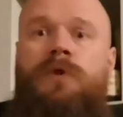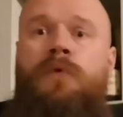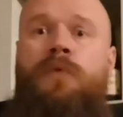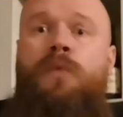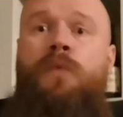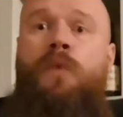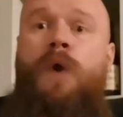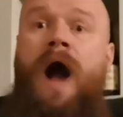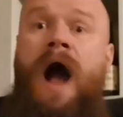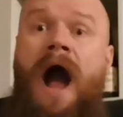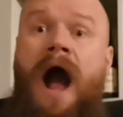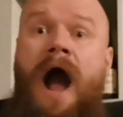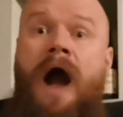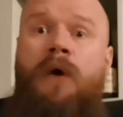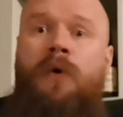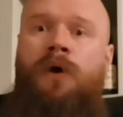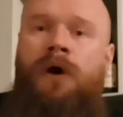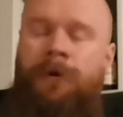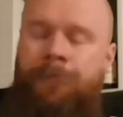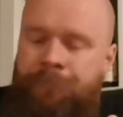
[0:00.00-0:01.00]

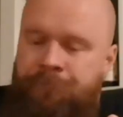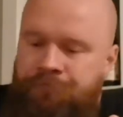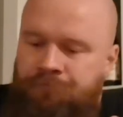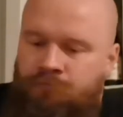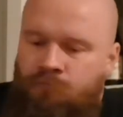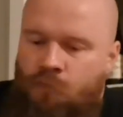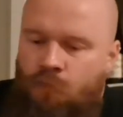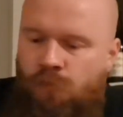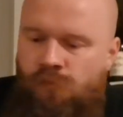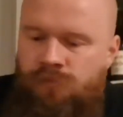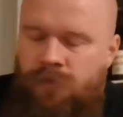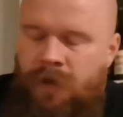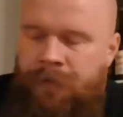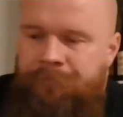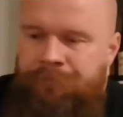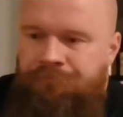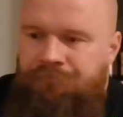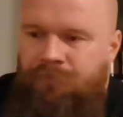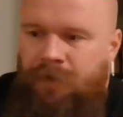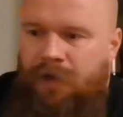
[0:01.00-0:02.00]
Wow,
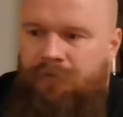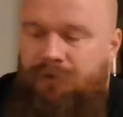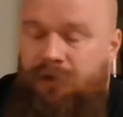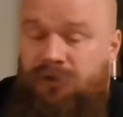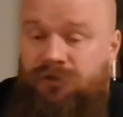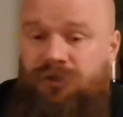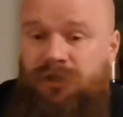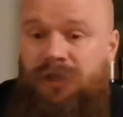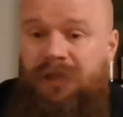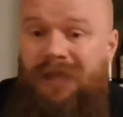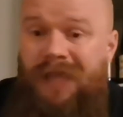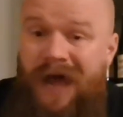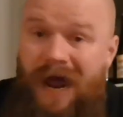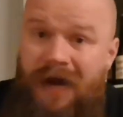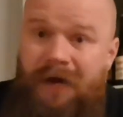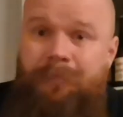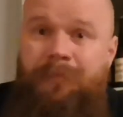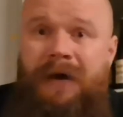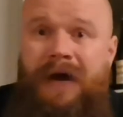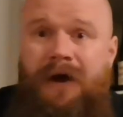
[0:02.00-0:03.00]
there's a
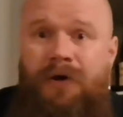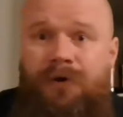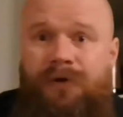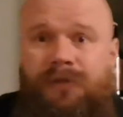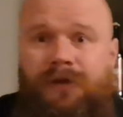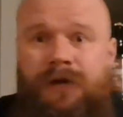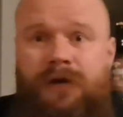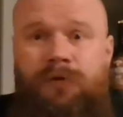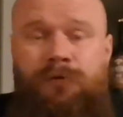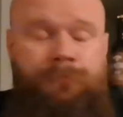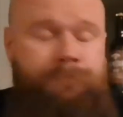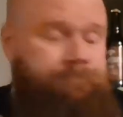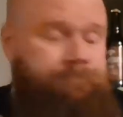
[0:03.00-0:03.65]
lot of power there.